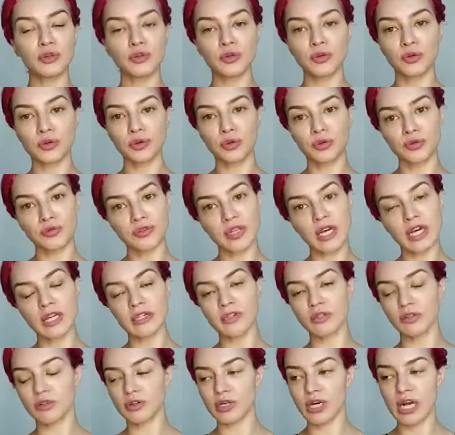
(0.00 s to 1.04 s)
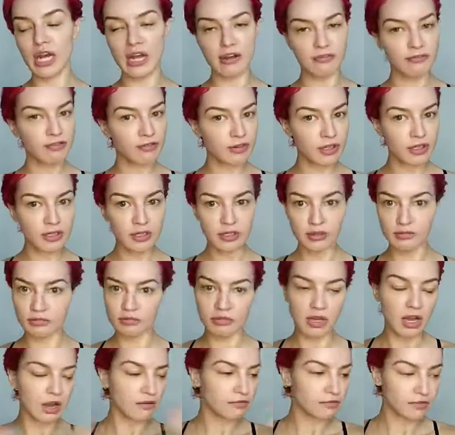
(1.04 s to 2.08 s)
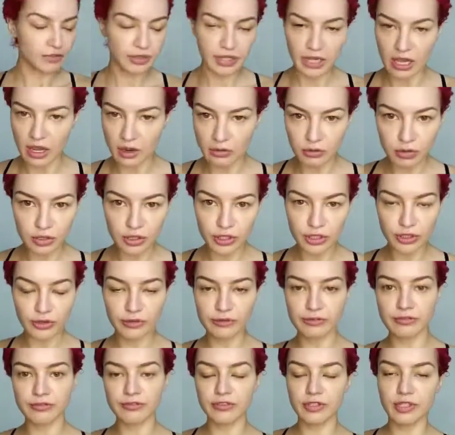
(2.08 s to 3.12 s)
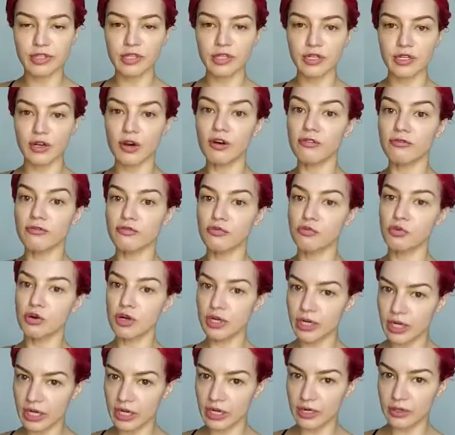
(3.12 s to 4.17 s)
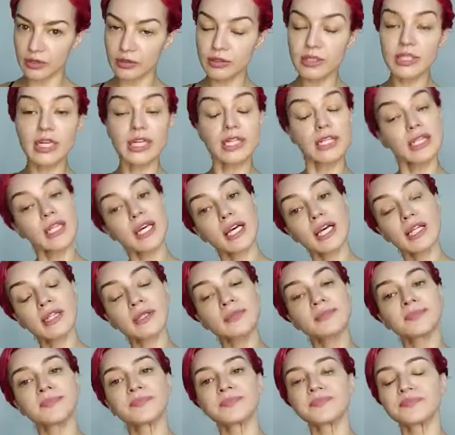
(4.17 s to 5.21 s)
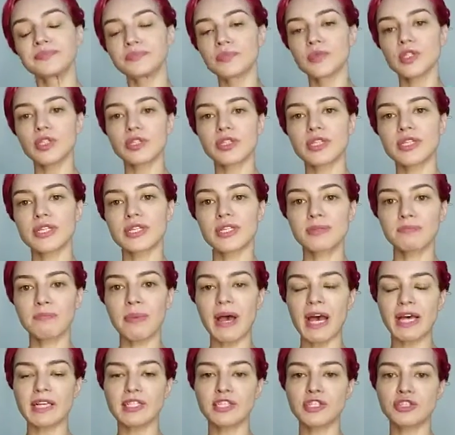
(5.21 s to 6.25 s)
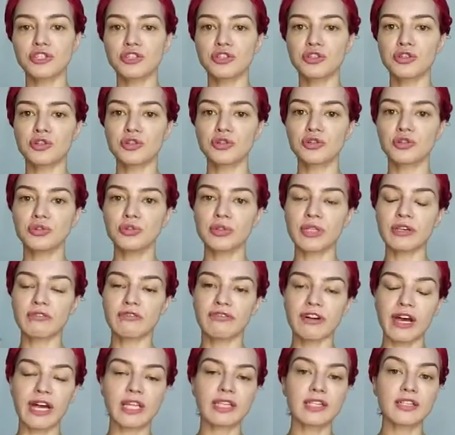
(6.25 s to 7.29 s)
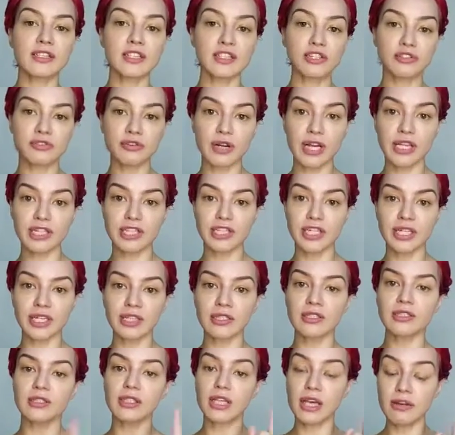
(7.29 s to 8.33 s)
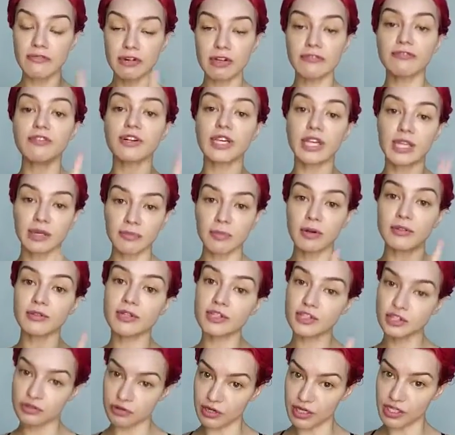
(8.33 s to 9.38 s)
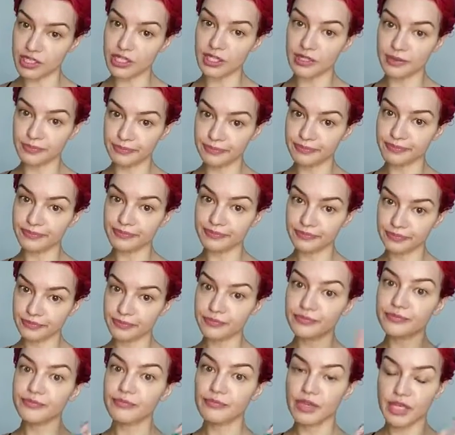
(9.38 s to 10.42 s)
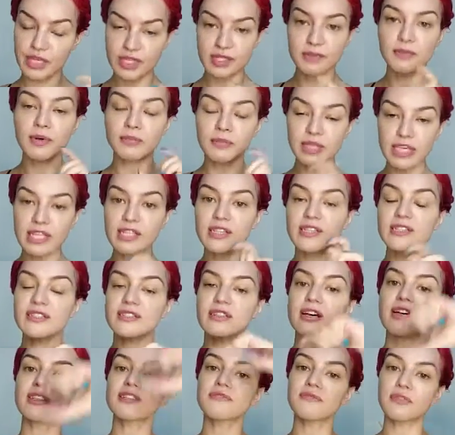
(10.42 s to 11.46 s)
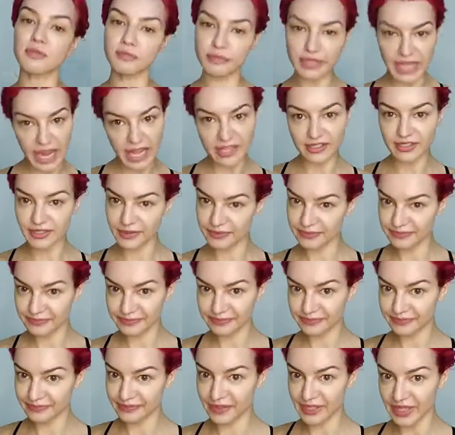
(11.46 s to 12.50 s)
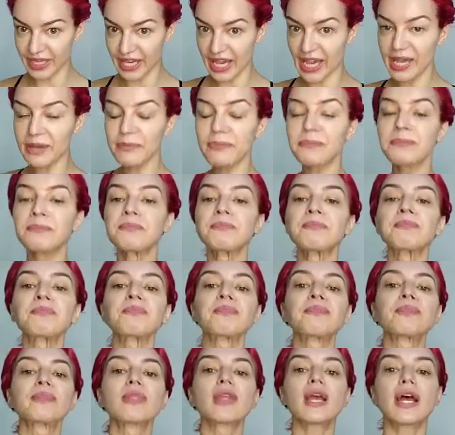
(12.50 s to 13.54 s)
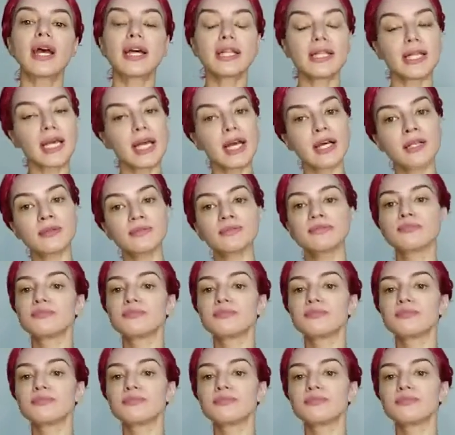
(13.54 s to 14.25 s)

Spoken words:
You've done your half an hour of workout, and then you just pass to do the final stretching. Never forget about the stretching, because mobility starts from that. Okay, and then